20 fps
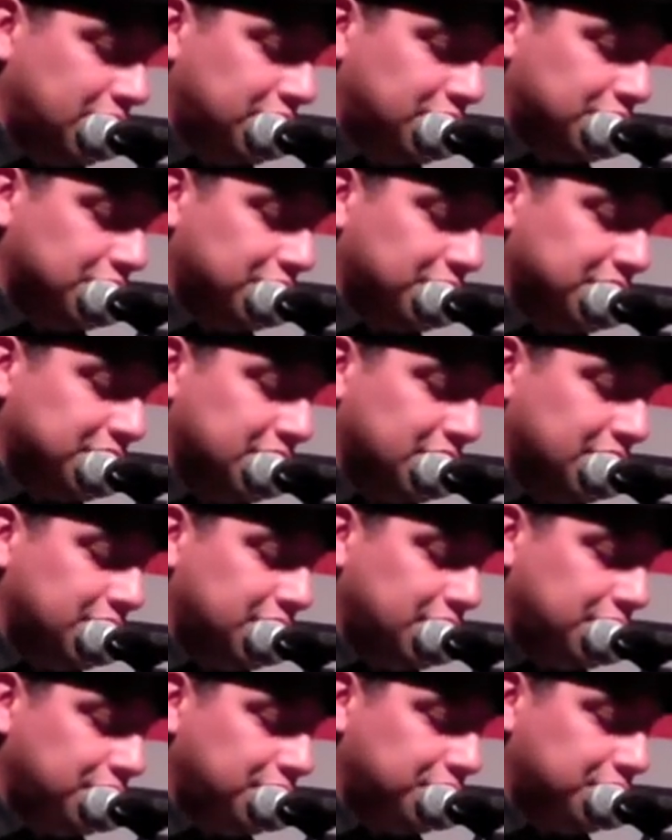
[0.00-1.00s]
Joyce
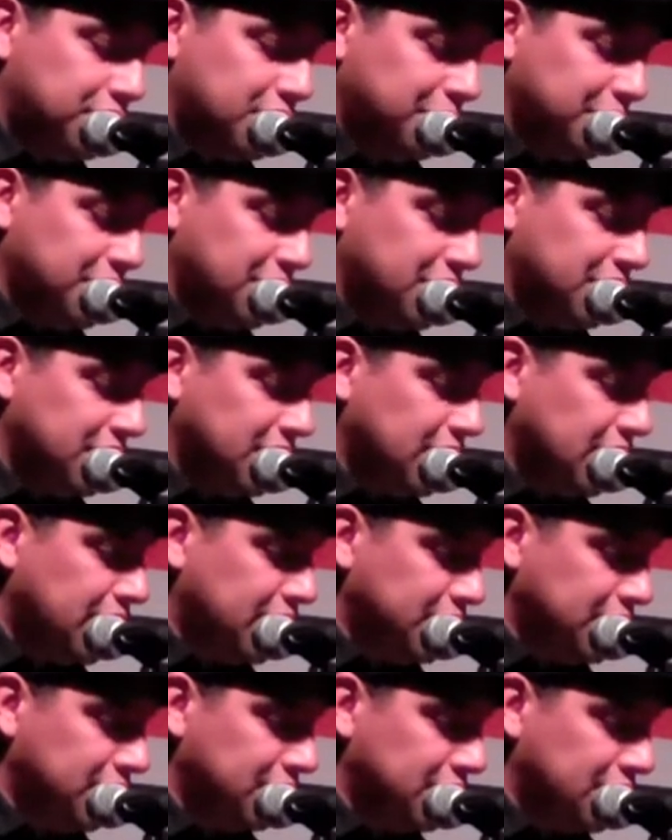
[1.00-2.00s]
continued trimming and
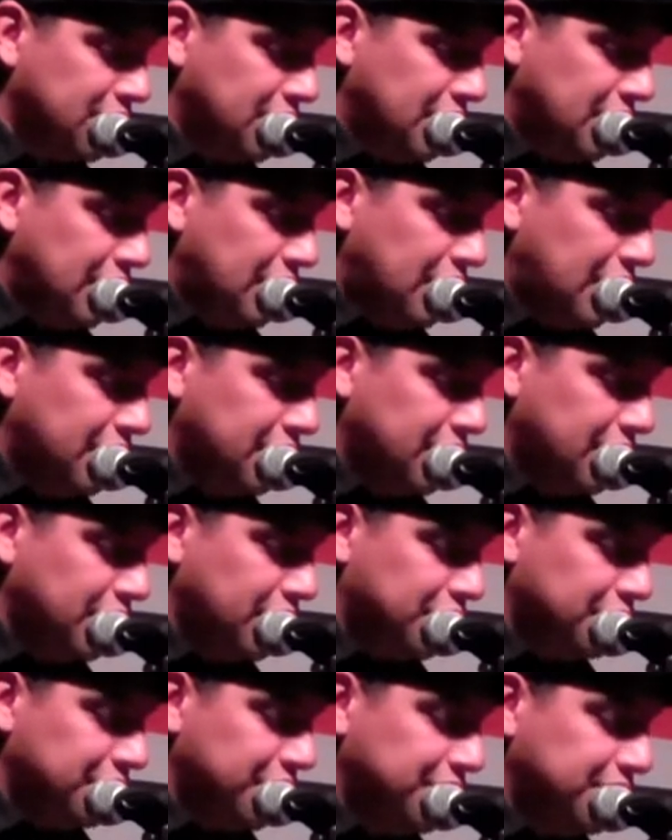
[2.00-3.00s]
cutting, Anna
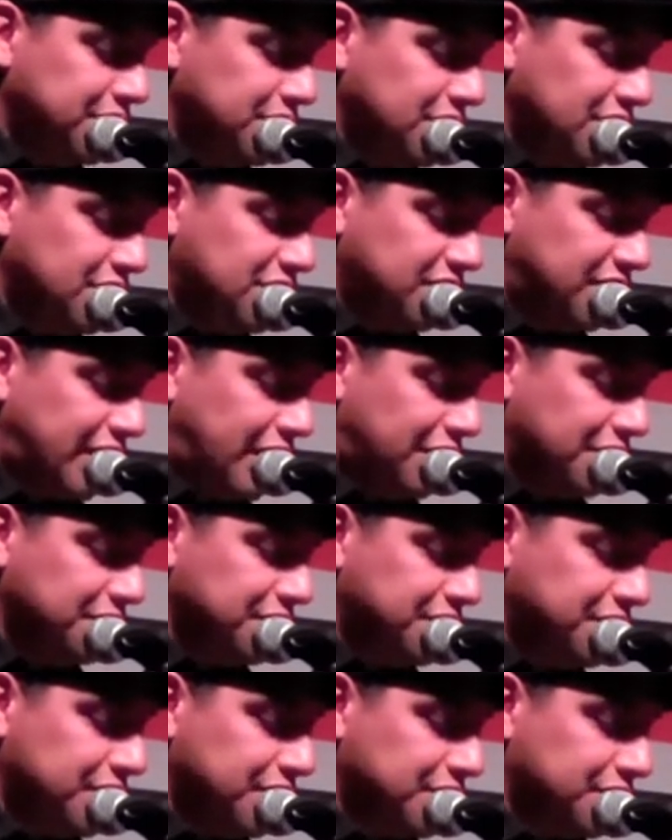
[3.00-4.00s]
arranging each flower
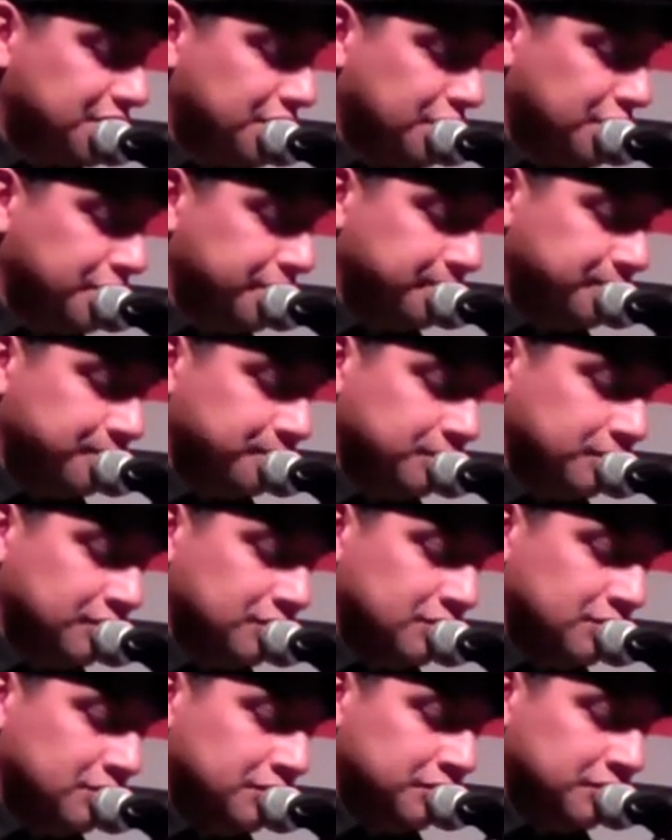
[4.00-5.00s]
just so.
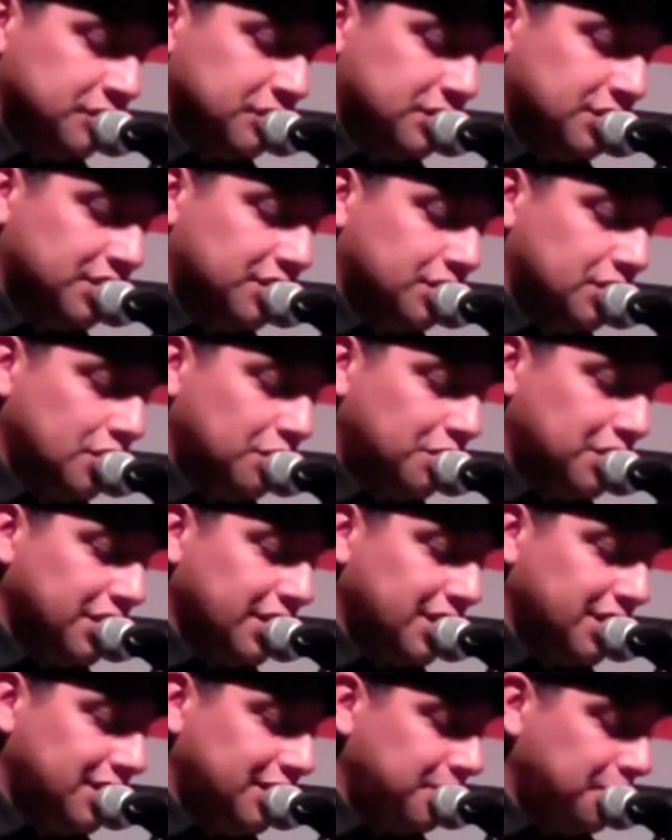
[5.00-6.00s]
Since no one
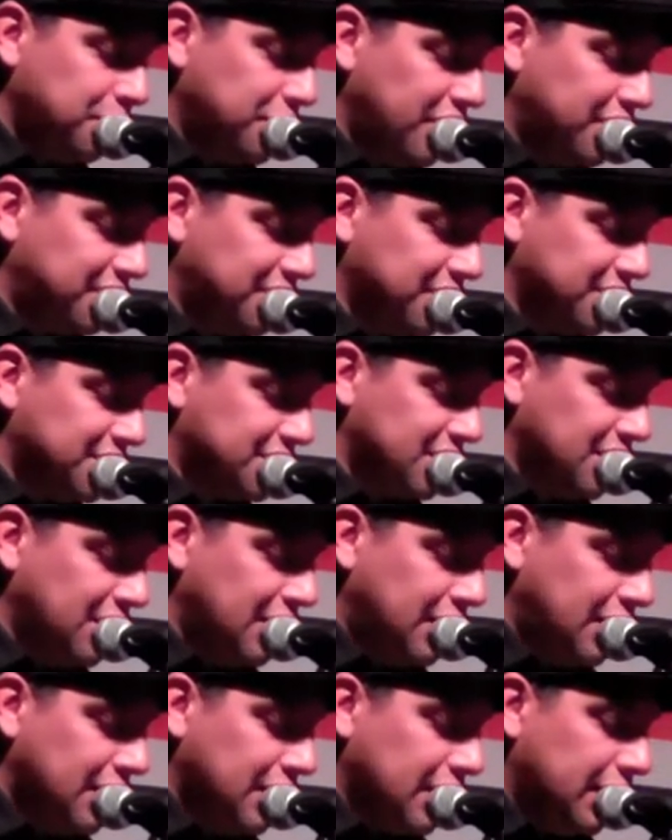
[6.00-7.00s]
had eaten breakfast,
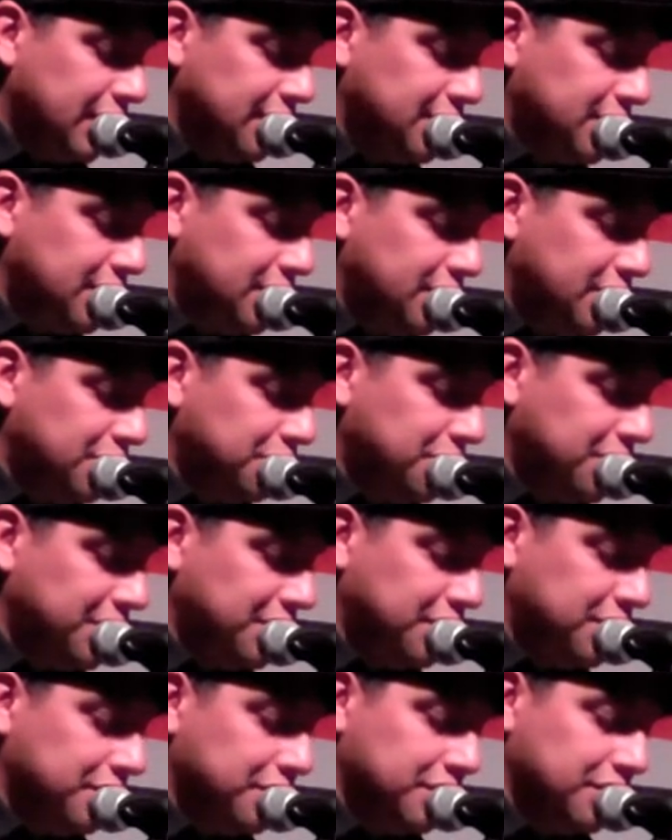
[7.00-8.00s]
Gaeta did what
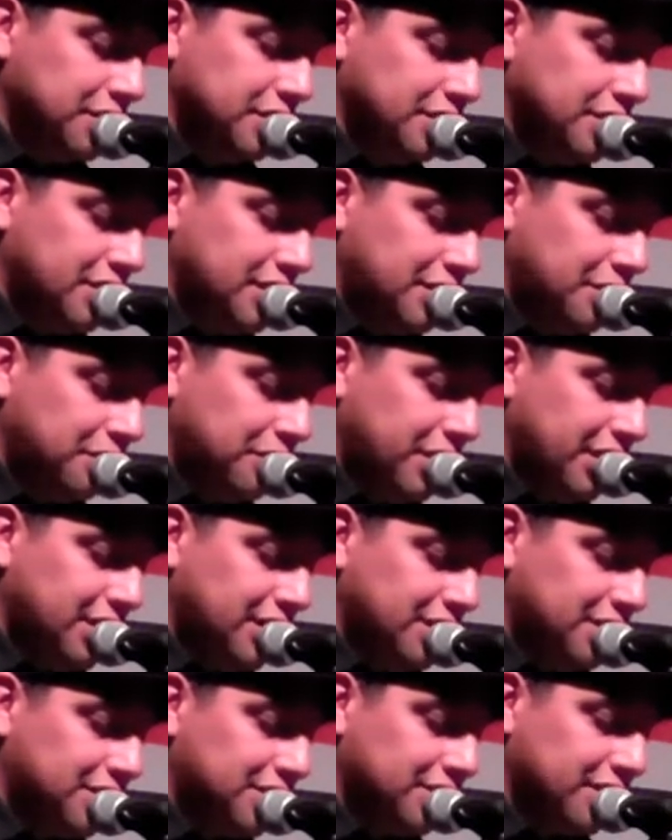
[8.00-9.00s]
he could,
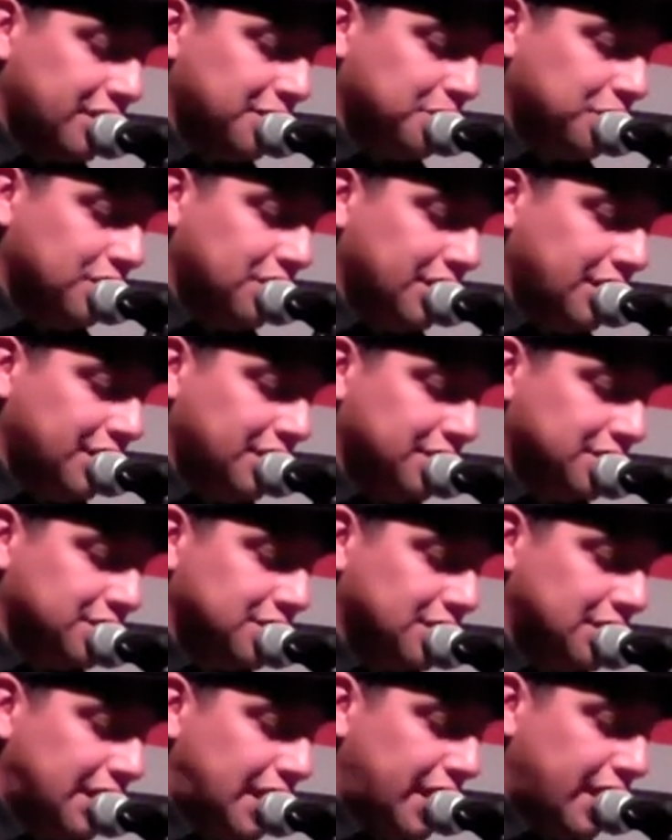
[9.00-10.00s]
making scrambled eggs
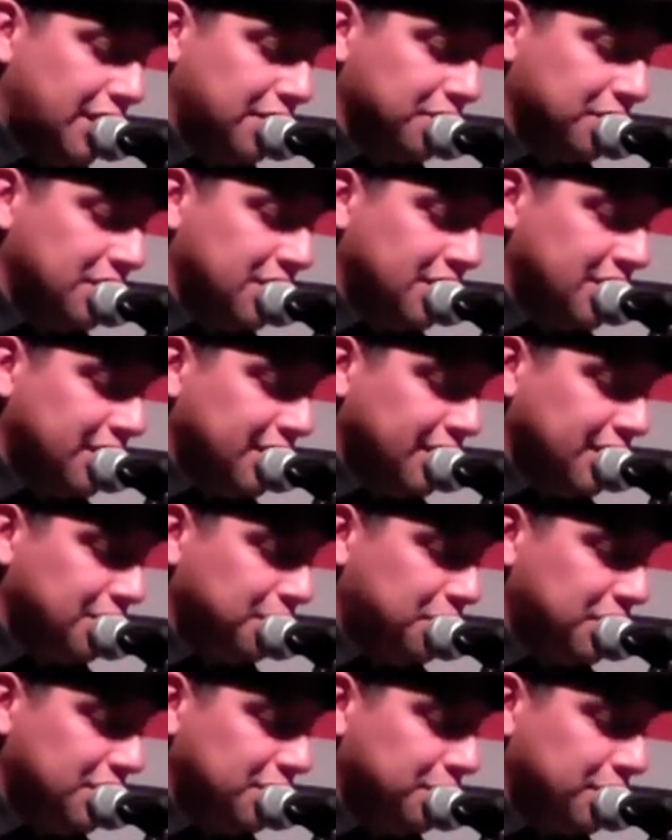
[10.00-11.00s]
and ham
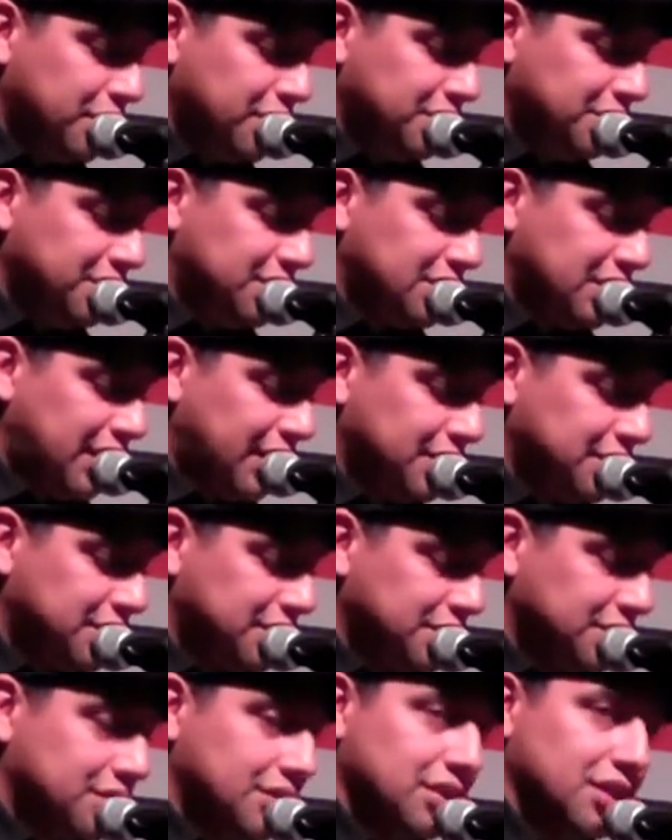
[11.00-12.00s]
and big buttery
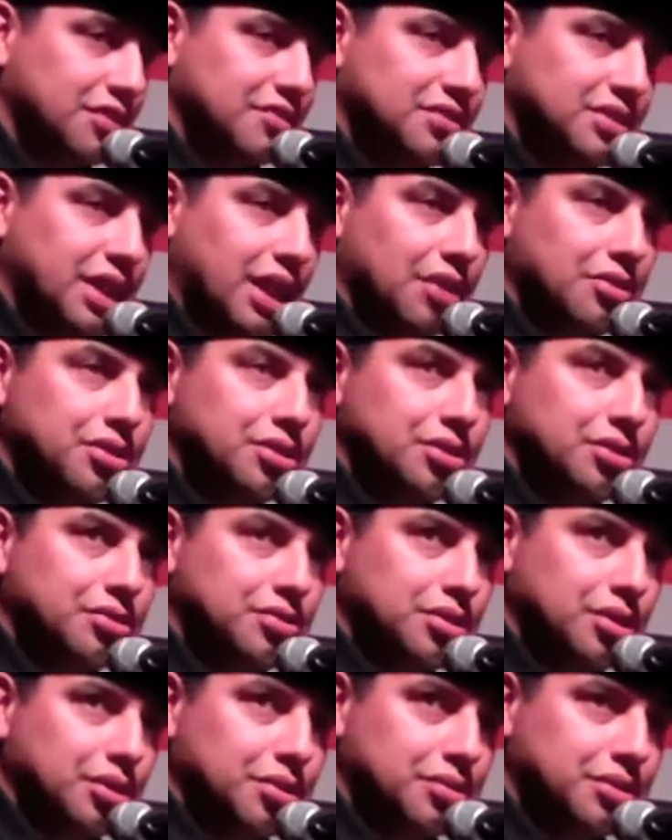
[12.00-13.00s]
slices of sourdough
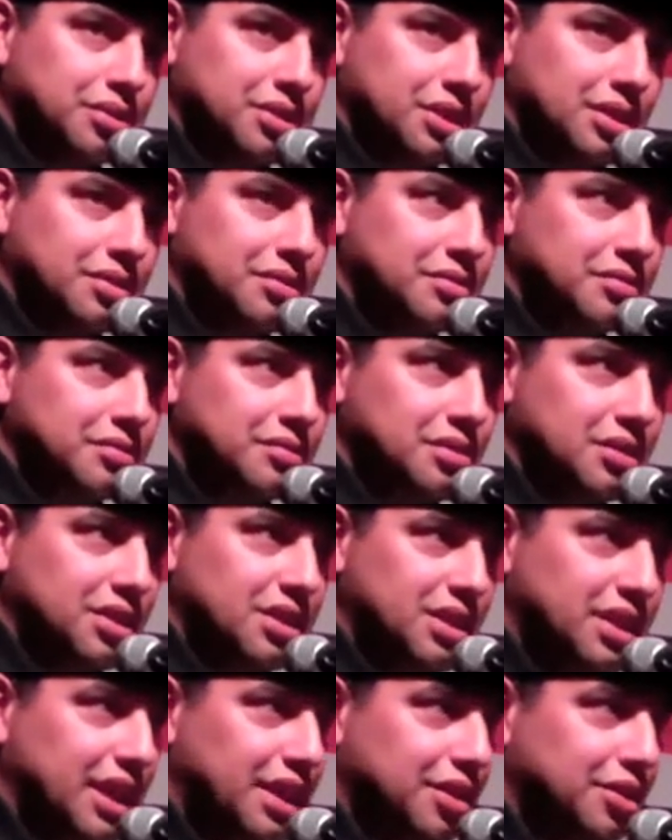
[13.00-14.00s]
toast.
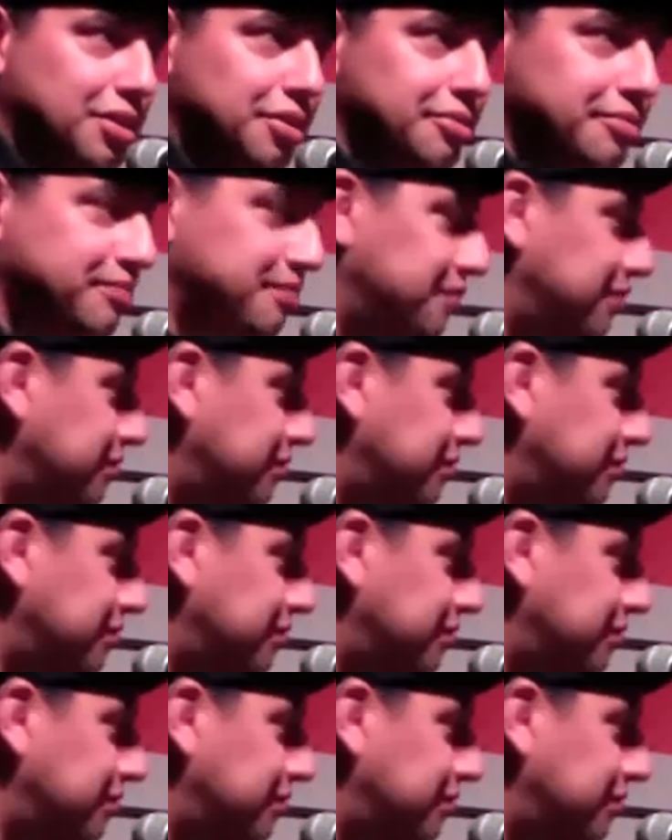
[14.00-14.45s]
Thank you.